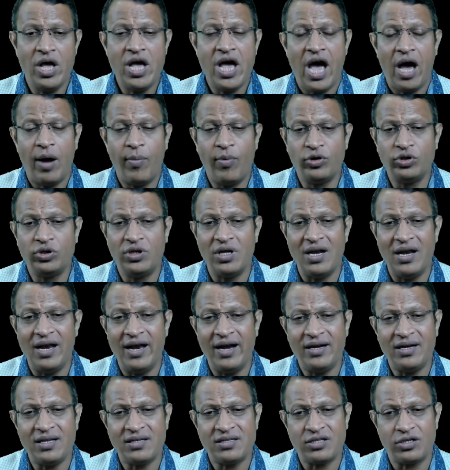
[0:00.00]
about the
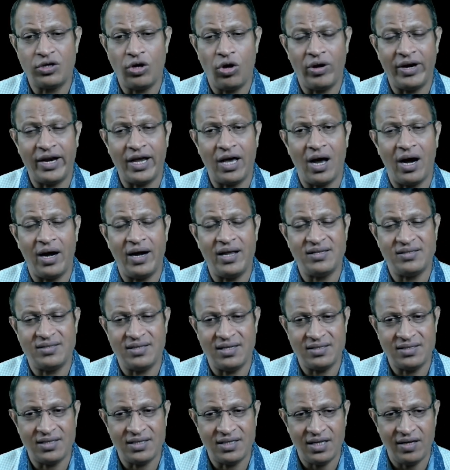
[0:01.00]
latest law regarding
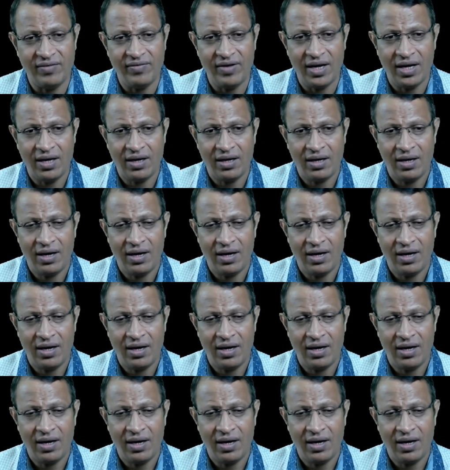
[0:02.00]
CCTV